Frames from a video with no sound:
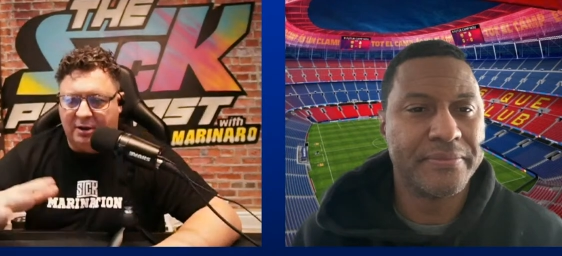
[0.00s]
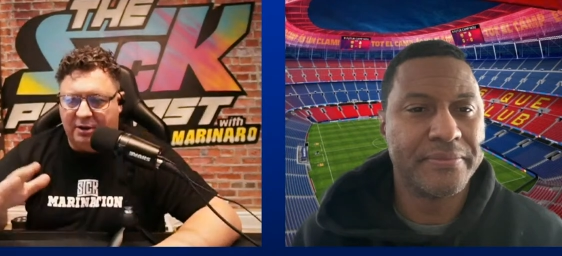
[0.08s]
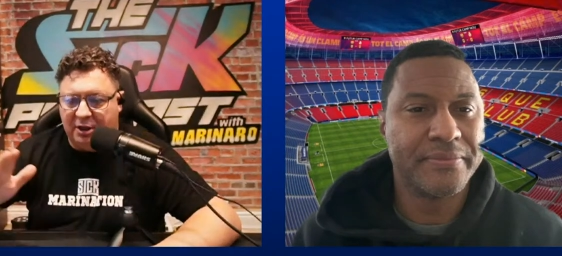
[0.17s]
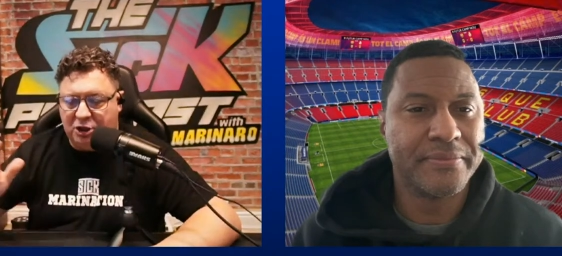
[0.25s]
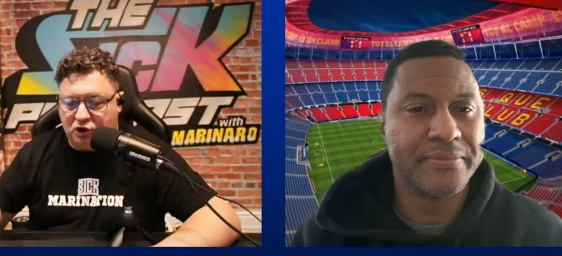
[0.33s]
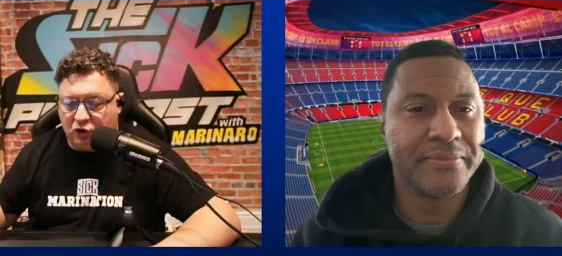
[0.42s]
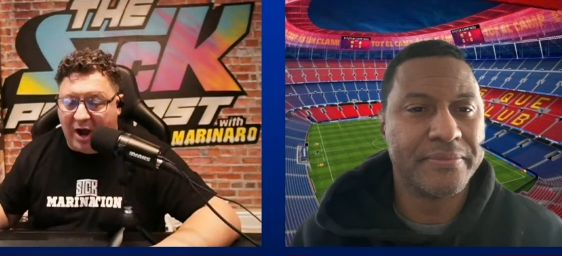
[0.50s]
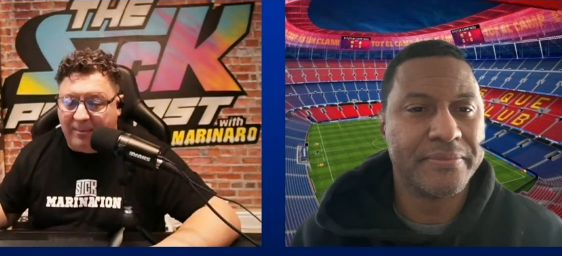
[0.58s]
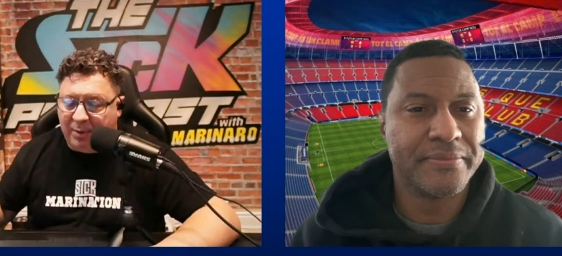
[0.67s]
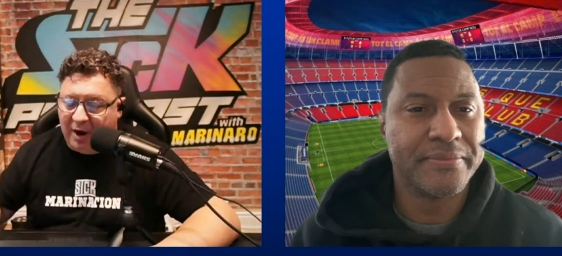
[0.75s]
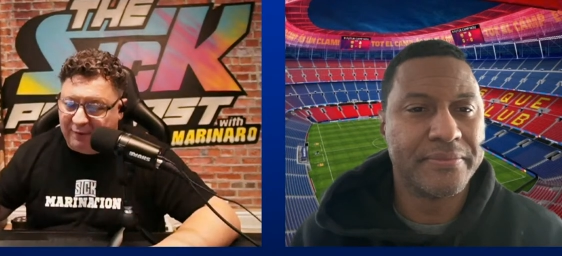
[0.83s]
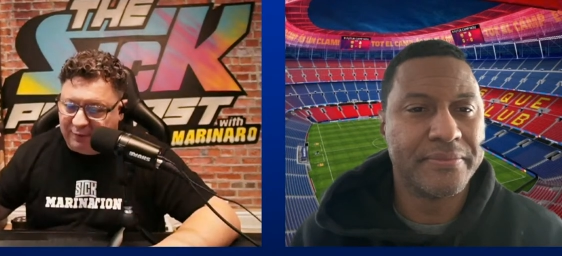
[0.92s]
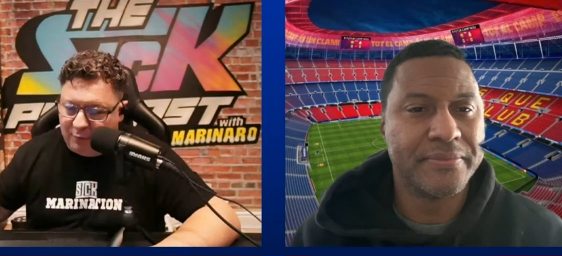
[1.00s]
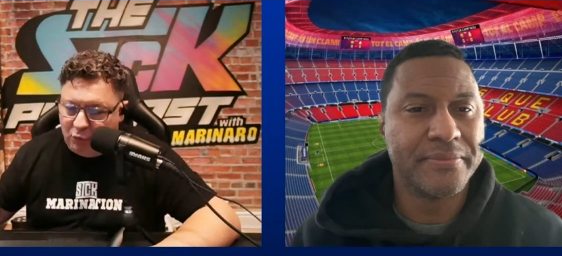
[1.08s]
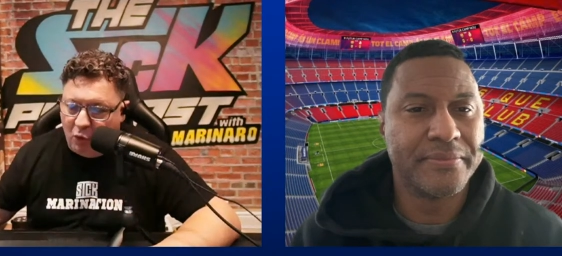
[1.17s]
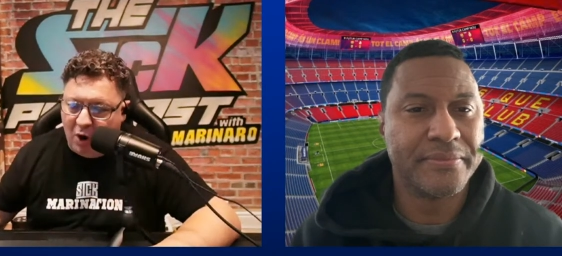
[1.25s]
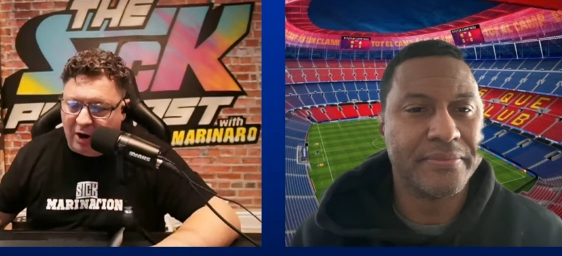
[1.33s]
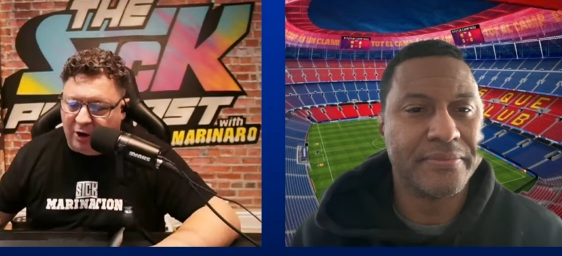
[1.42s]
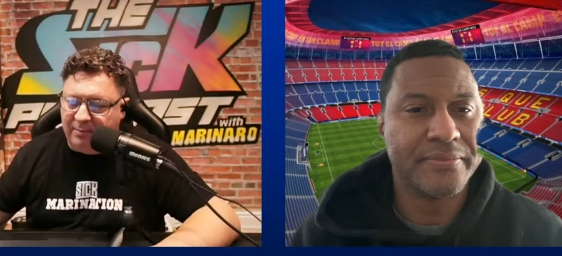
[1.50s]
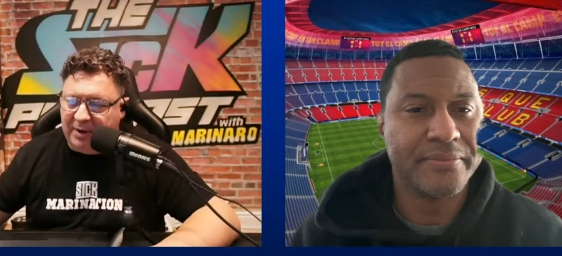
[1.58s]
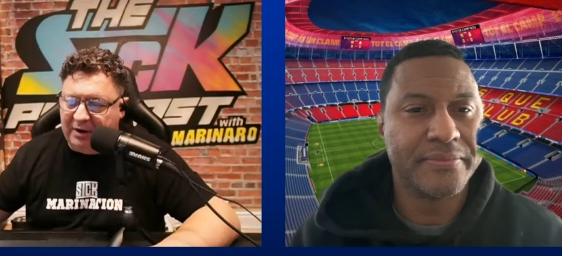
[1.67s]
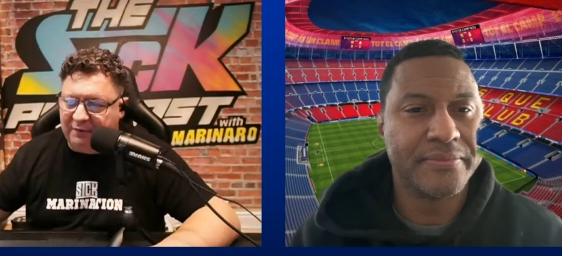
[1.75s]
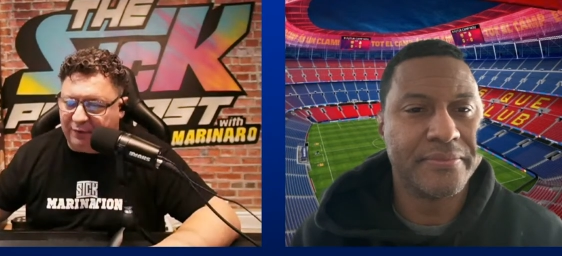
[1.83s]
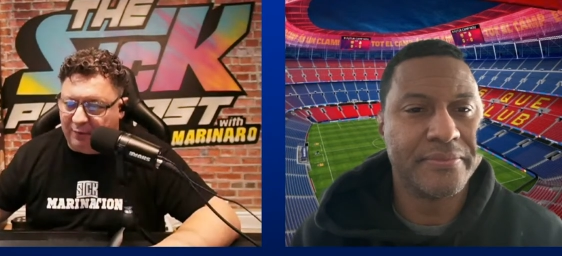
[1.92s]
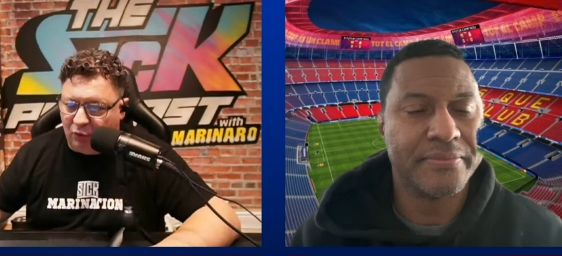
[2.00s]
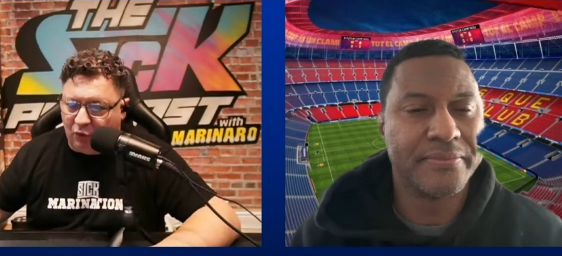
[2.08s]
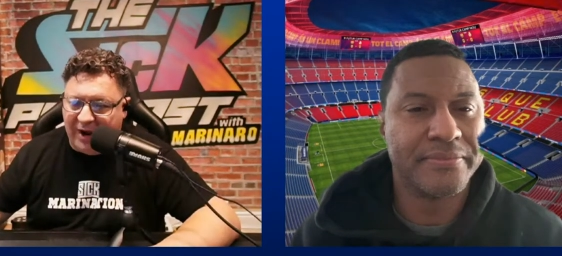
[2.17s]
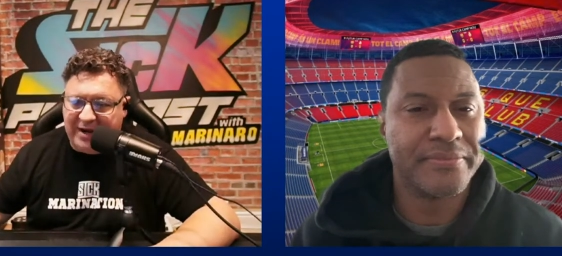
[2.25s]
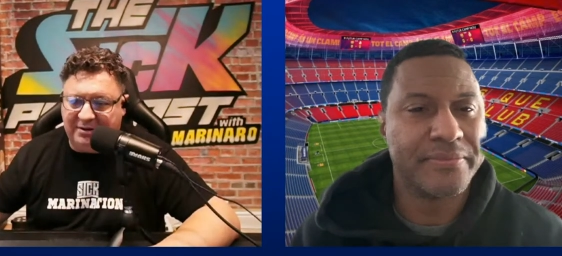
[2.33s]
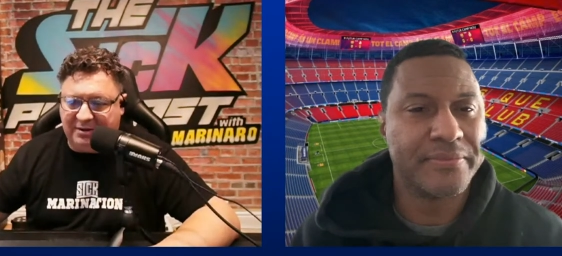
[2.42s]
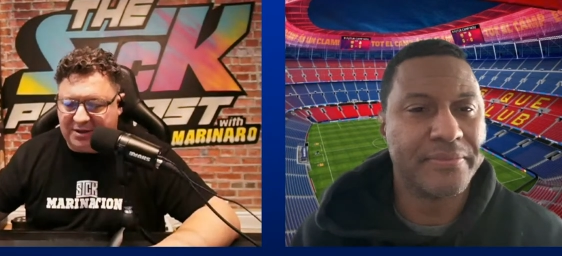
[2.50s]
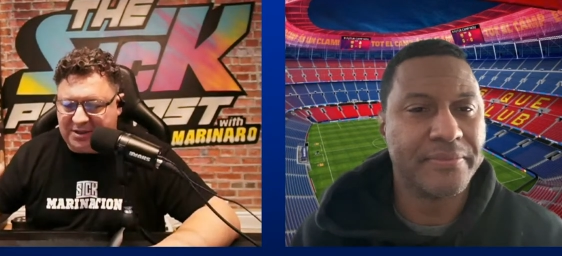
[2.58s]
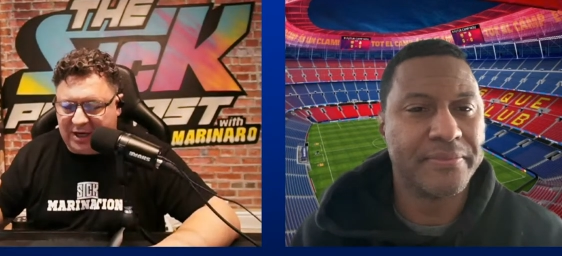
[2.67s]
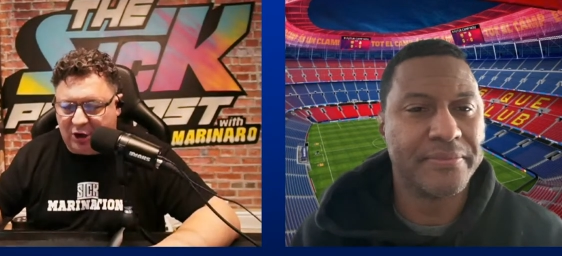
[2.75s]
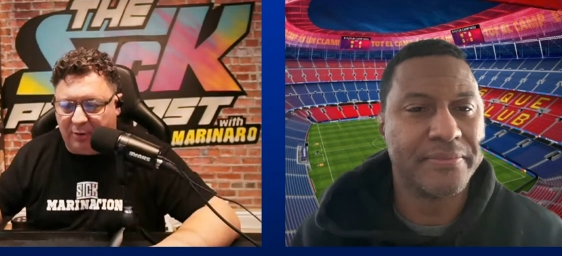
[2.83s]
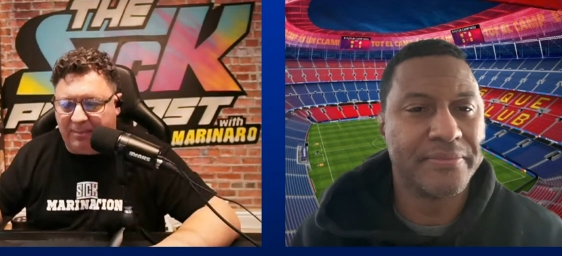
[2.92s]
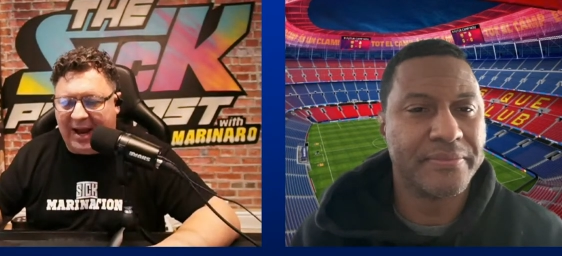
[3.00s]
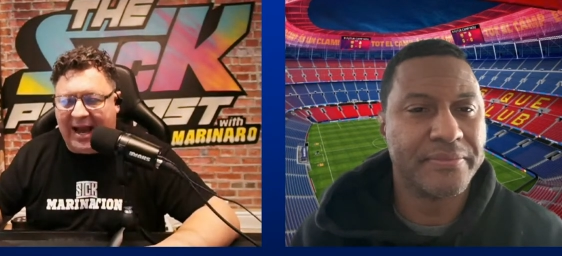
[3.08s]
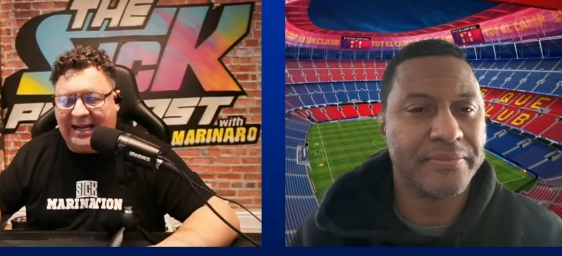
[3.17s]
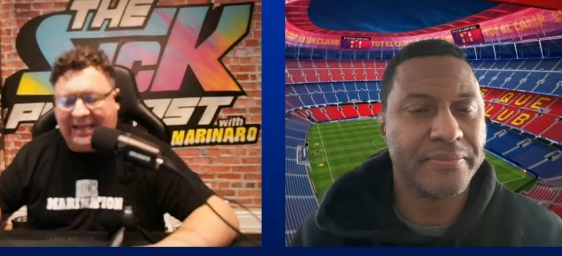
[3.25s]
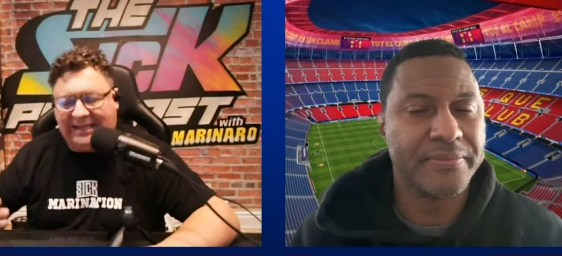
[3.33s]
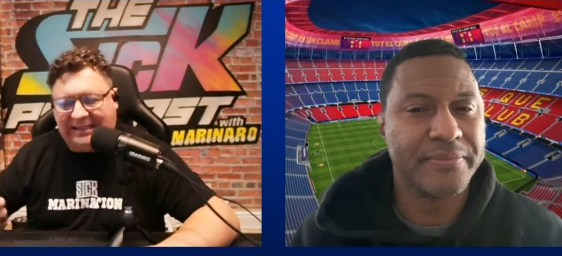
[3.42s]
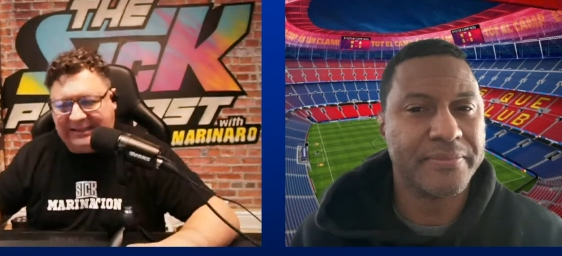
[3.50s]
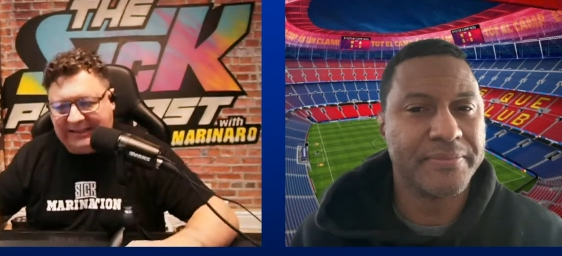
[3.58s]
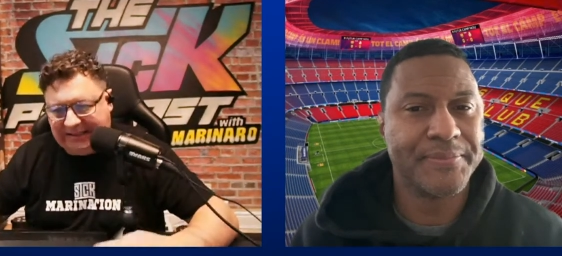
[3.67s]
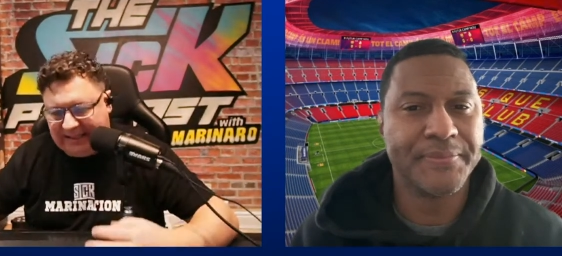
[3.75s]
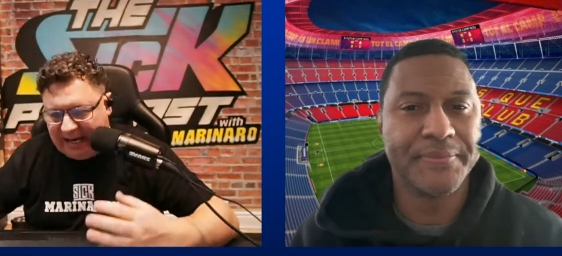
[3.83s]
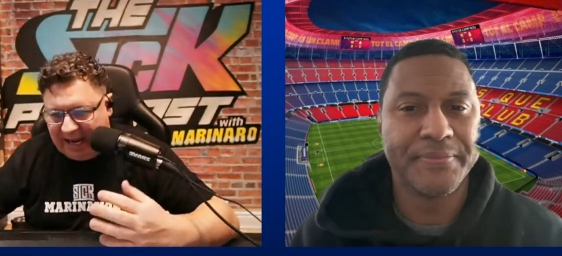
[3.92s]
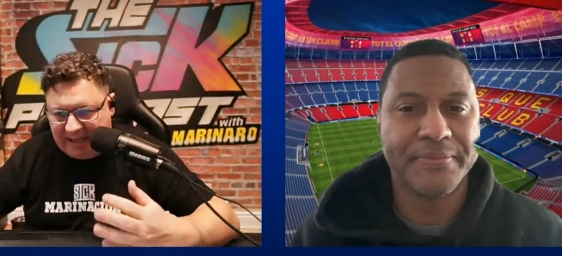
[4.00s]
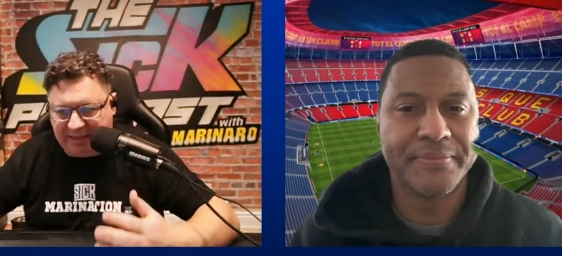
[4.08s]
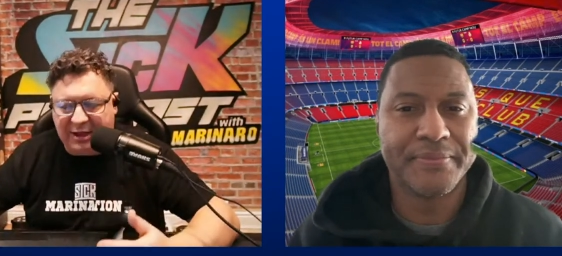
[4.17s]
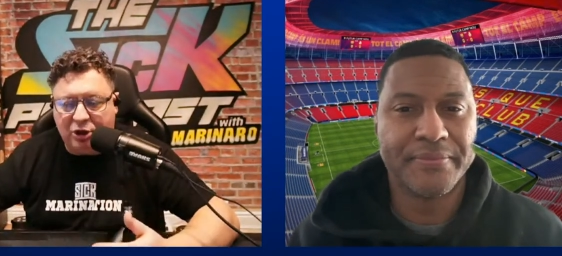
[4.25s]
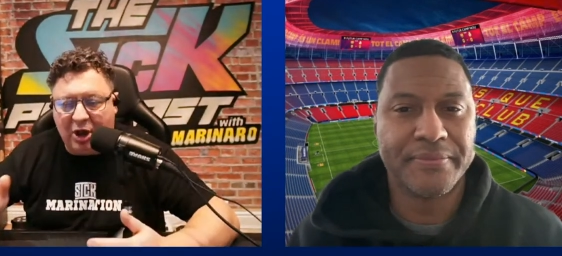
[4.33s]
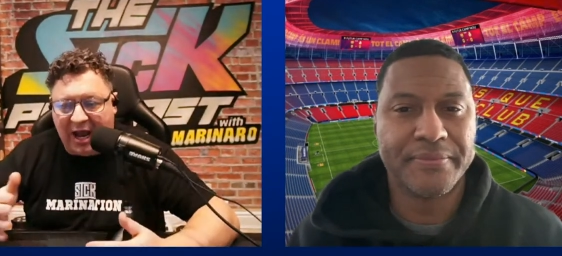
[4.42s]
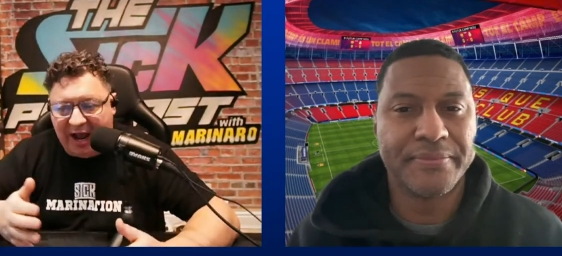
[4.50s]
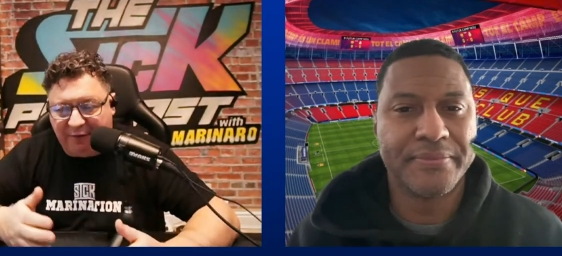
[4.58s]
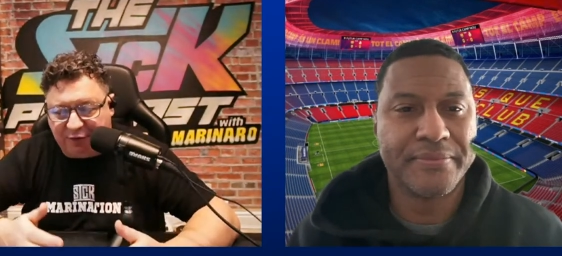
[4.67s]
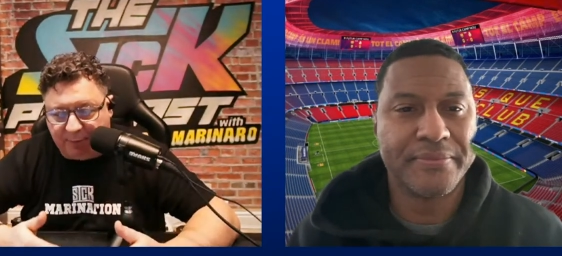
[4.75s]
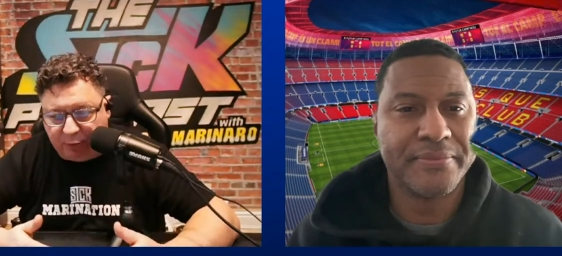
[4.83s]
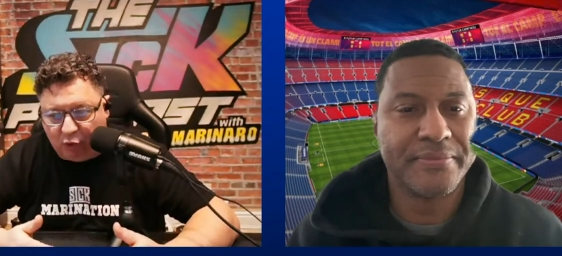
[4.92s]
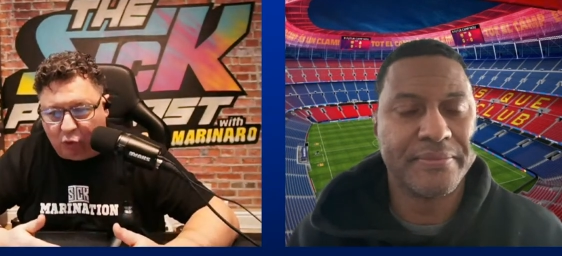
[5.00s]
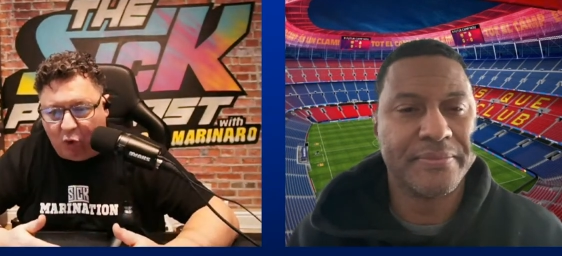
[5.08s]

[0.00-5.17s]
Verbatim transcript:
Speaker 1: the drop off from Waterman from right to center back, I think you have to put